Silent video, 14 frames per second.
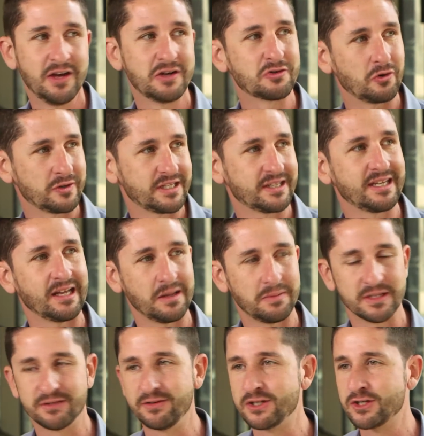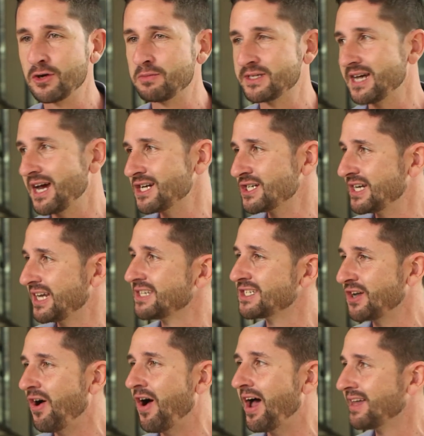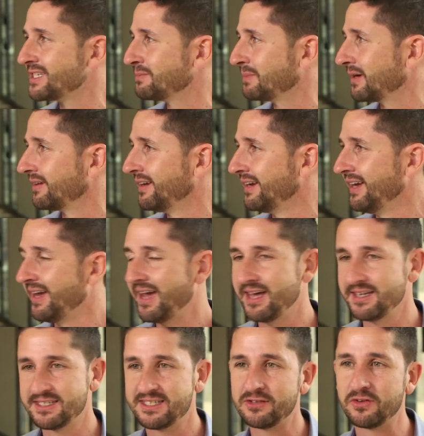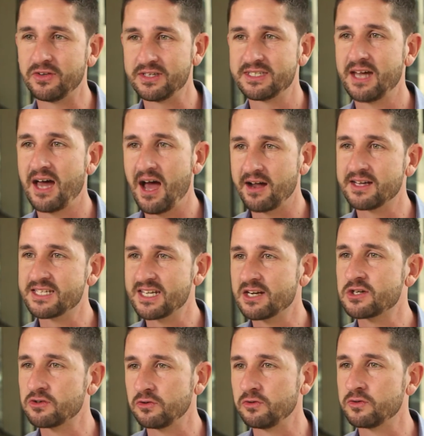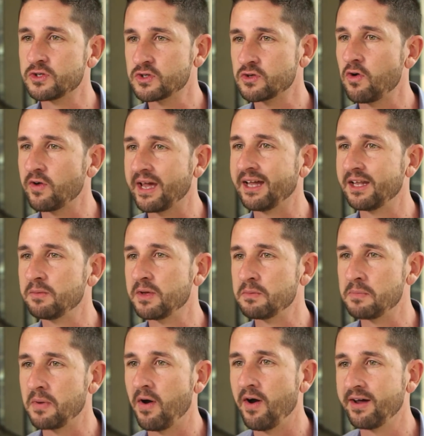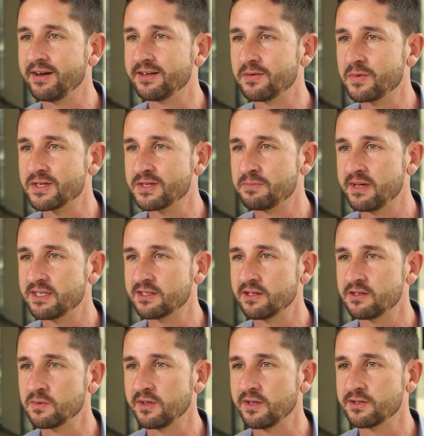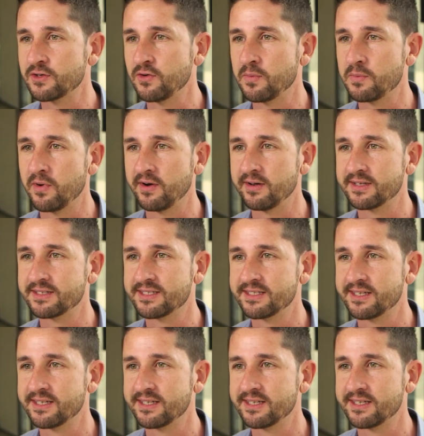draws in the elements of interpretation, our science, but has still this architectural strong element behind it, which BareStone's one of those core products.